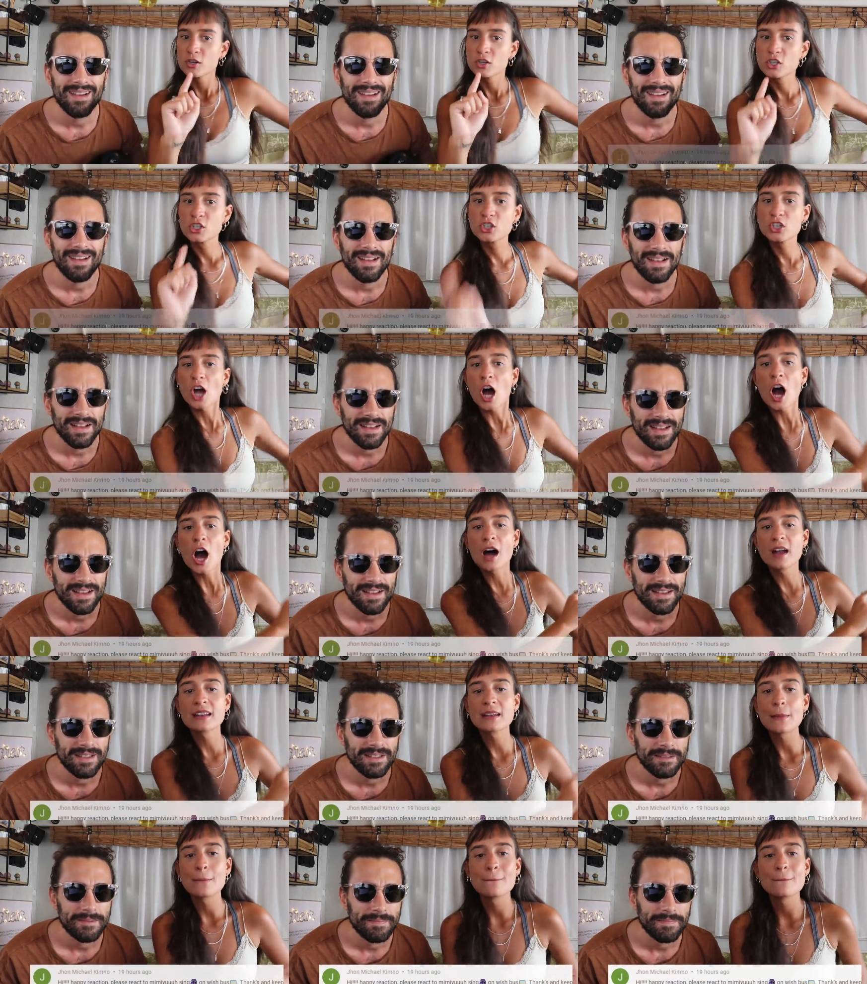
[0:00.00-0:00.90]

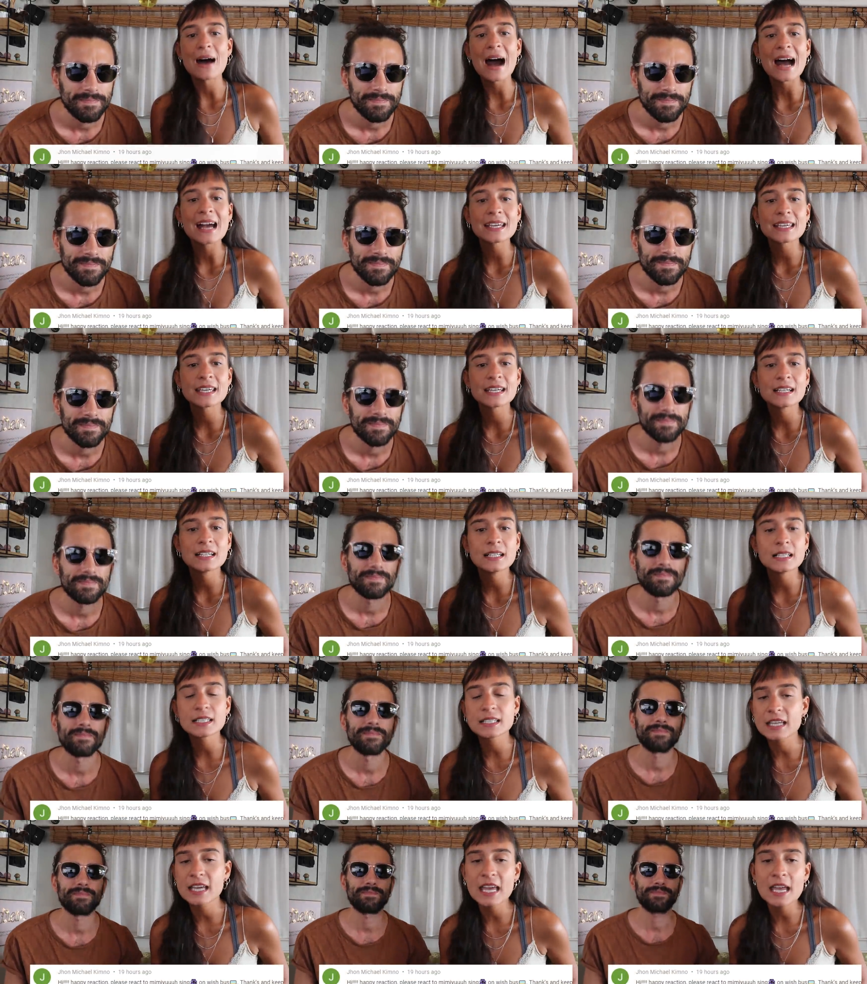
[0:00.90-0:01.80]
Speaker 1: John
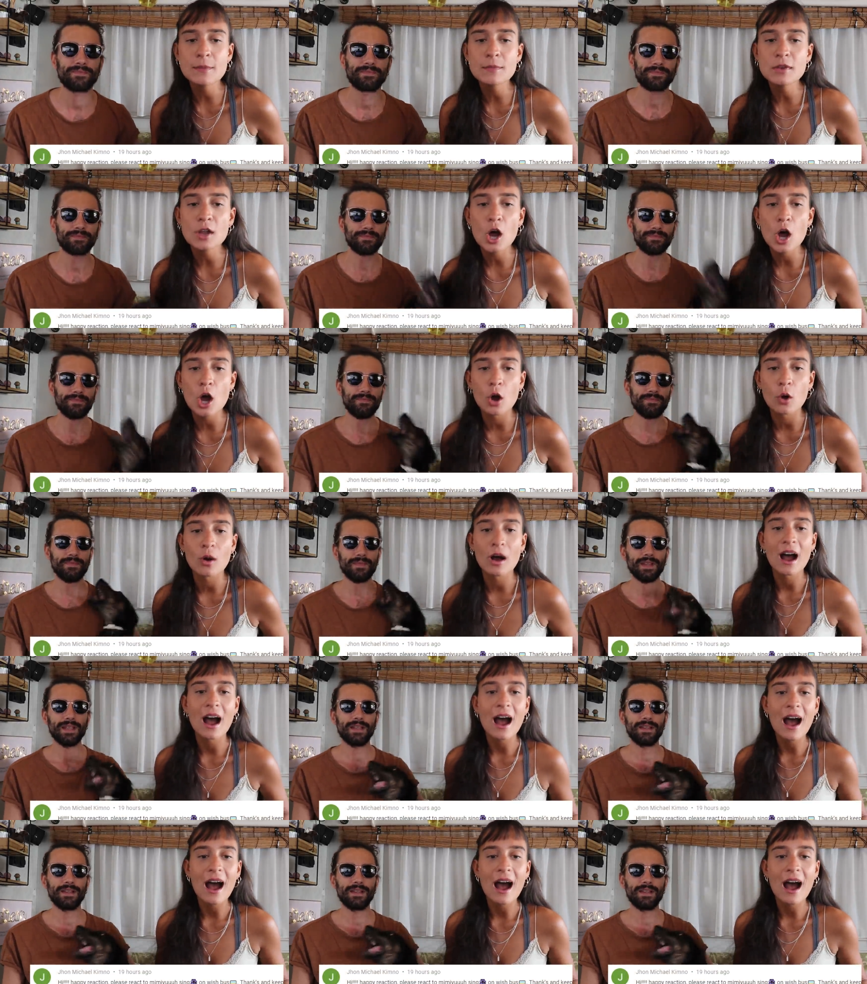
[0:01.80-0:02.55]
Michael Kimno.